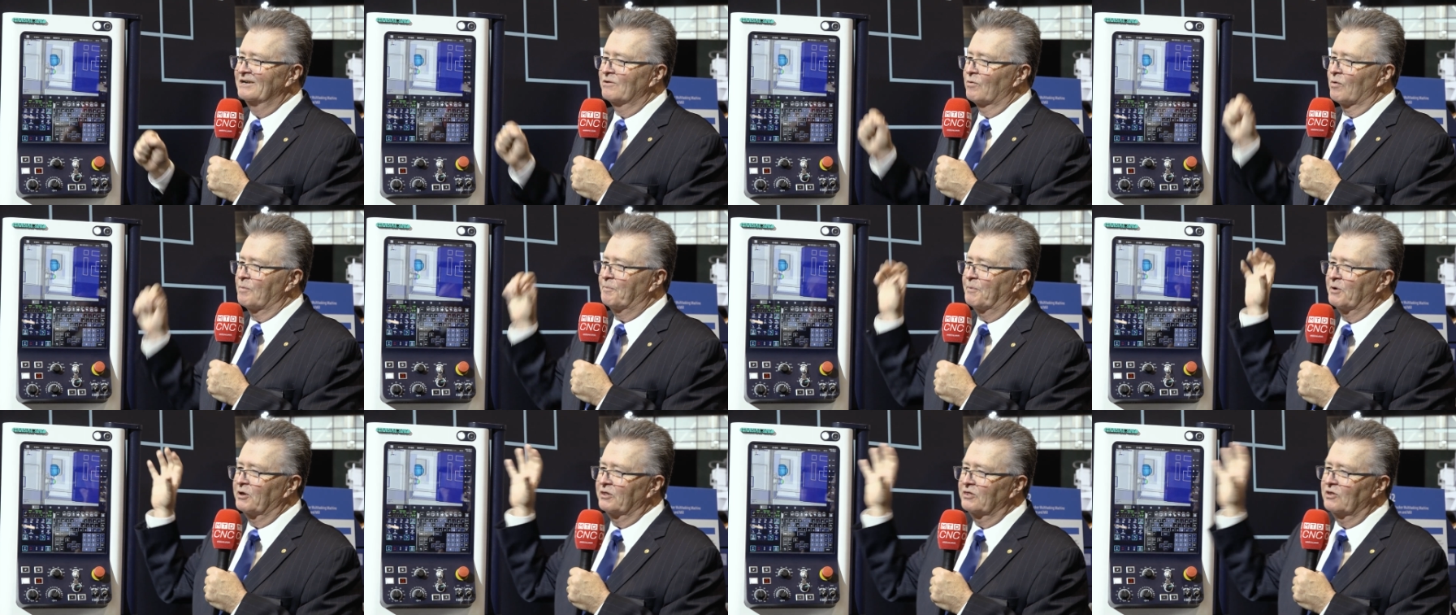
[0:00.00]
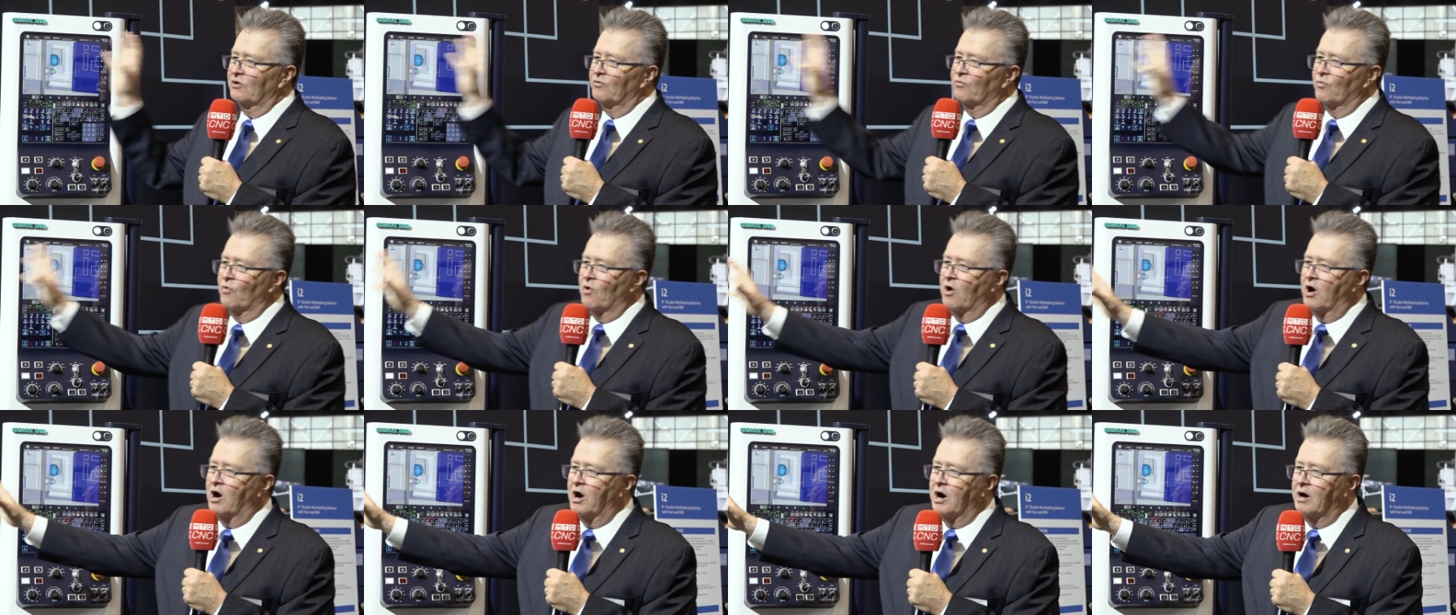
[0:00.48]
We're putting the
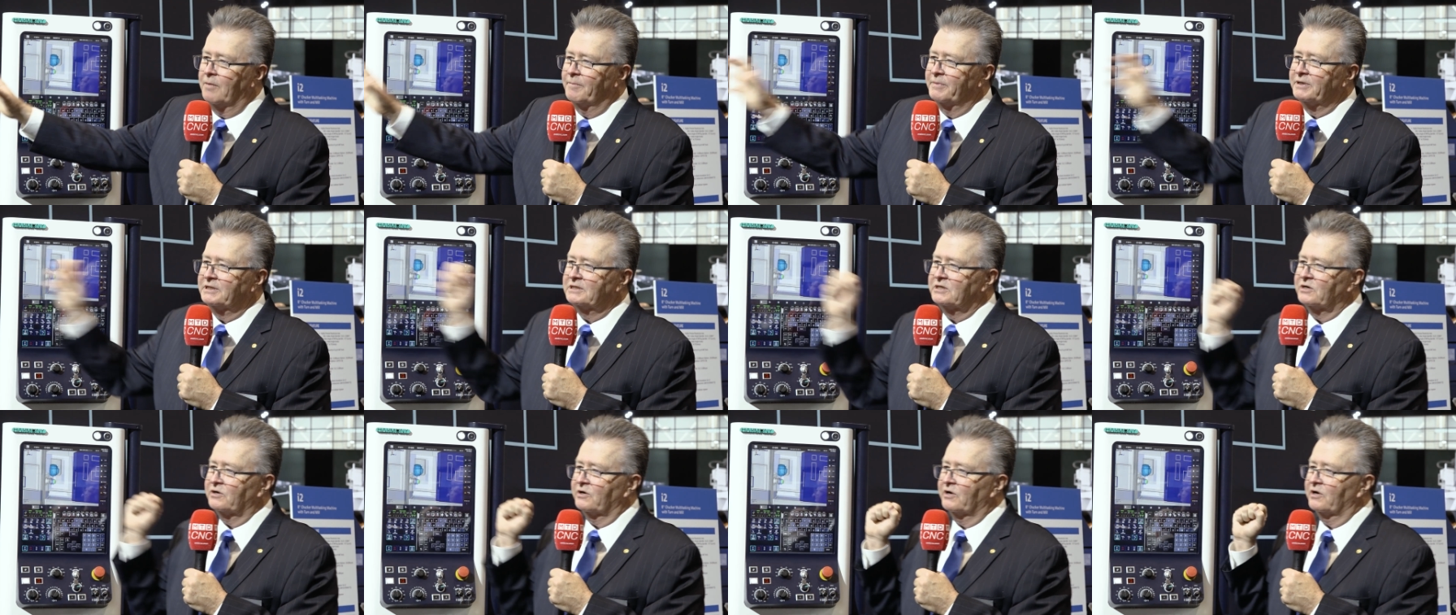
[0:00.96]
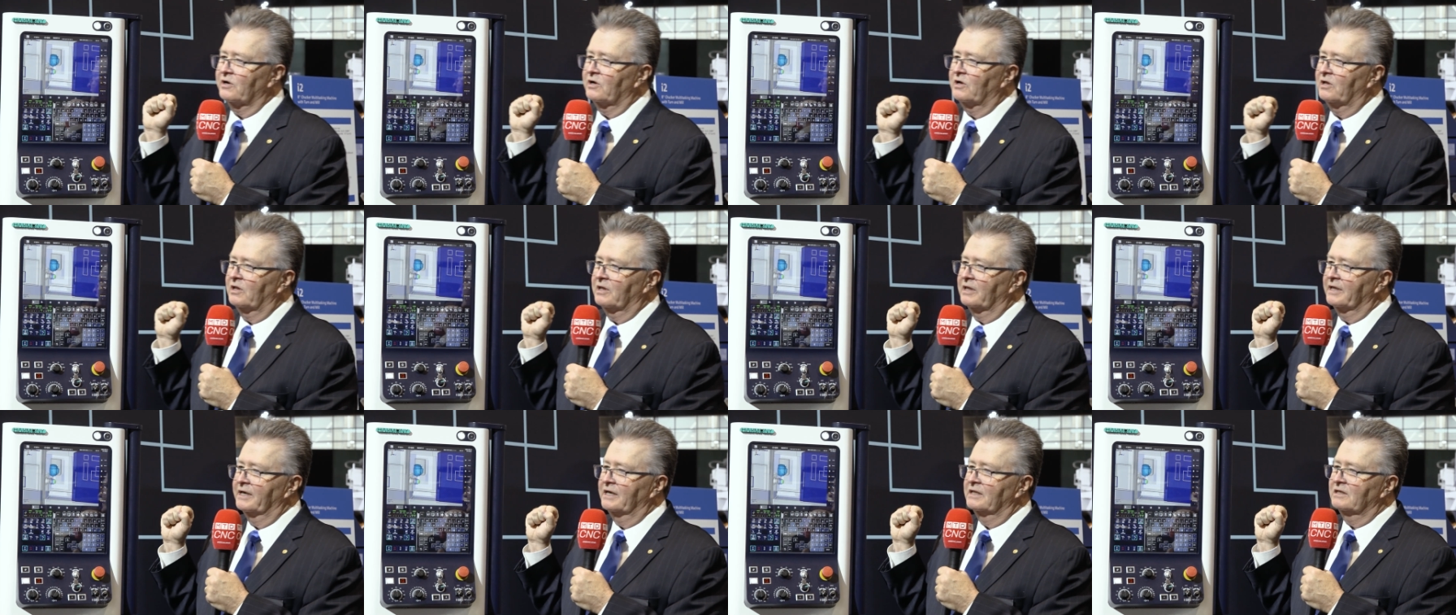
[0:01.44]
raw
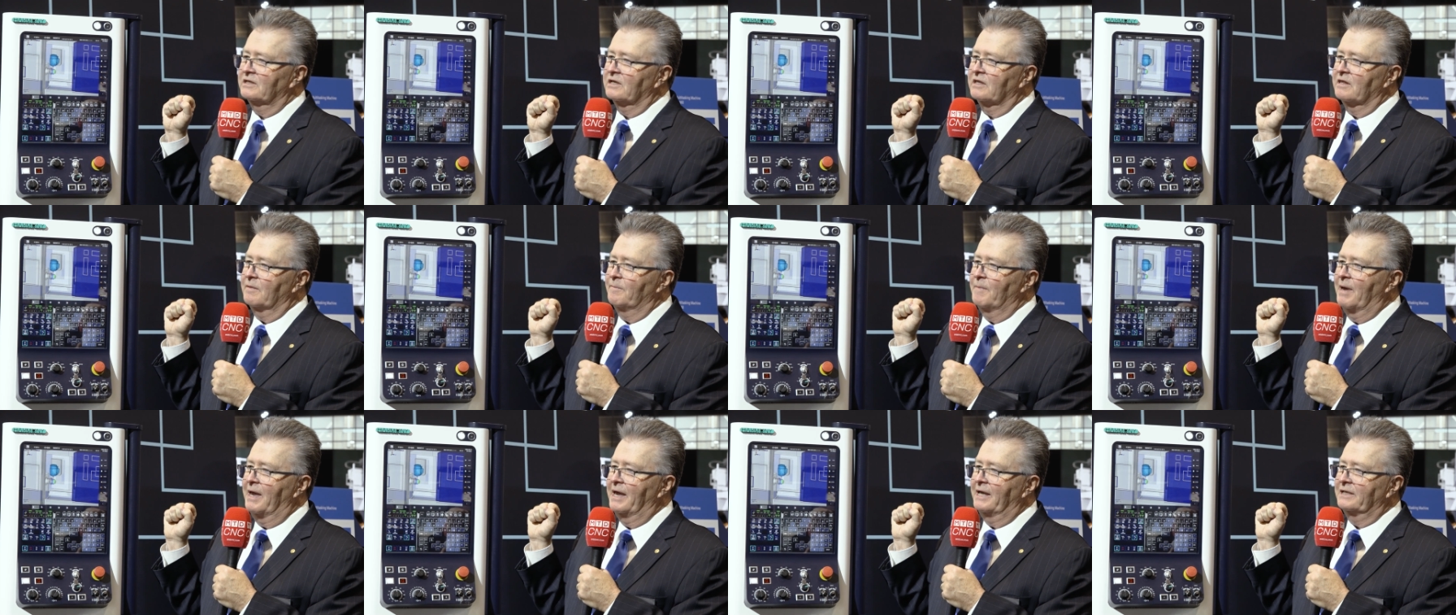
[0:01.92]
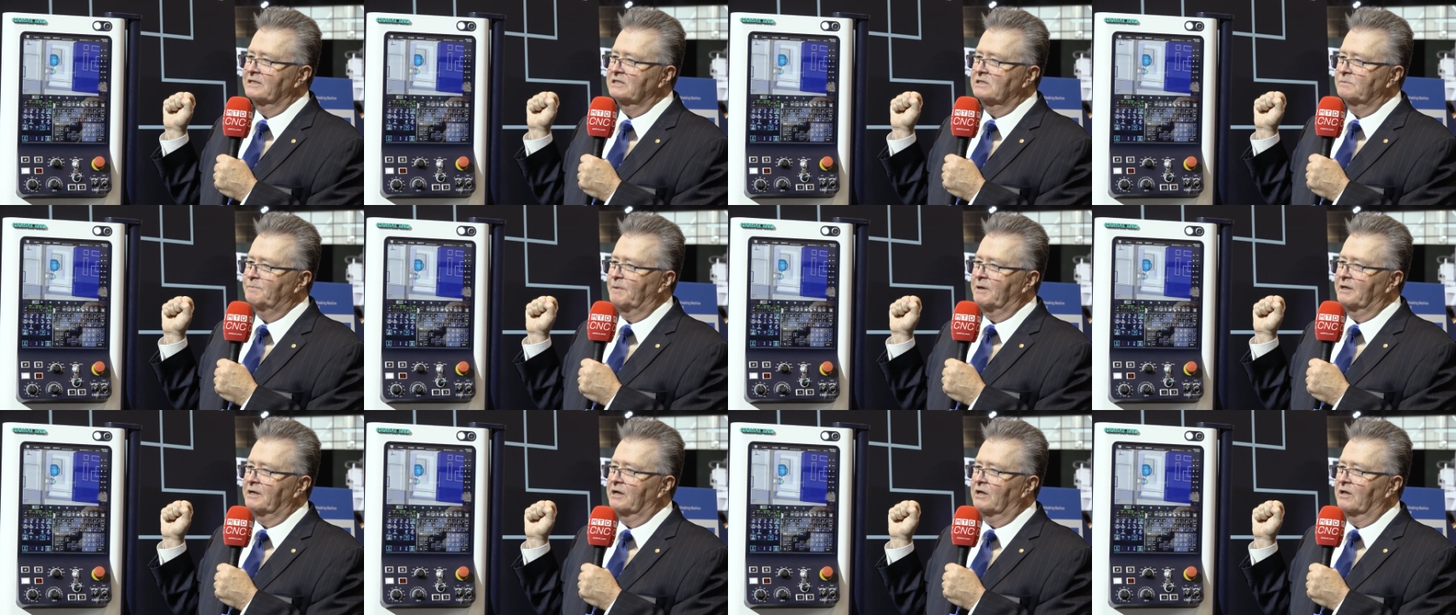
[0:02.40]
material into the main
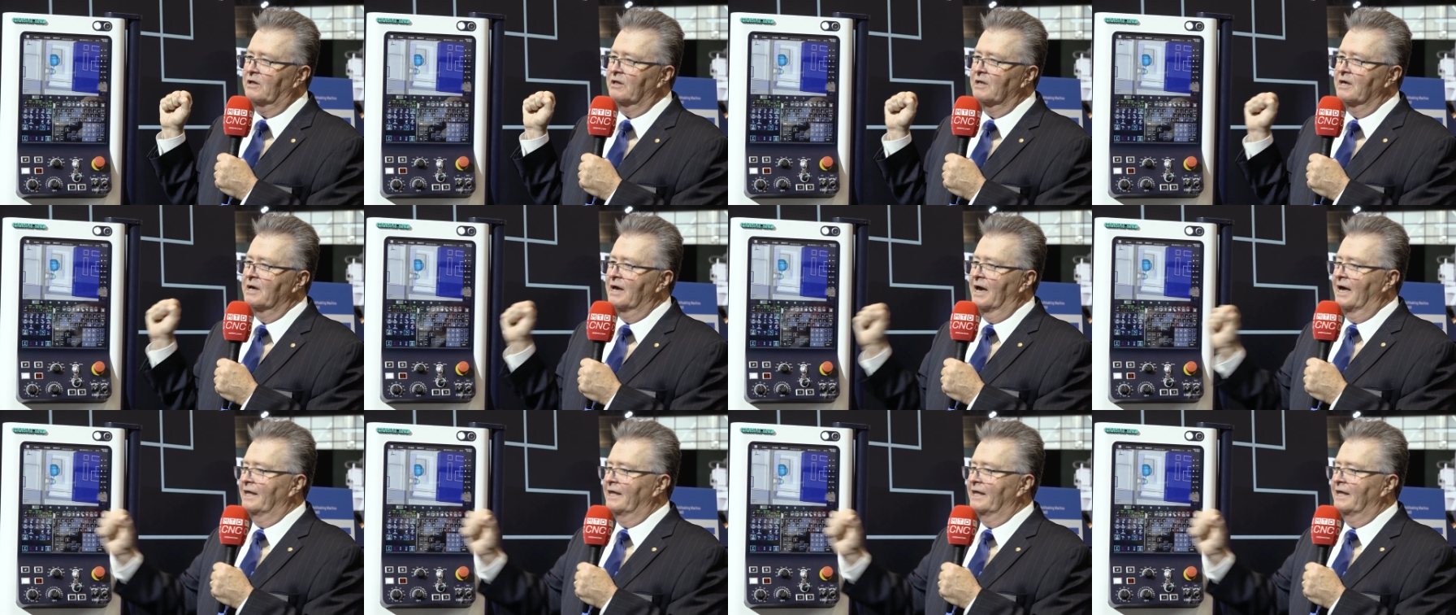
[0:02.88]
spindle,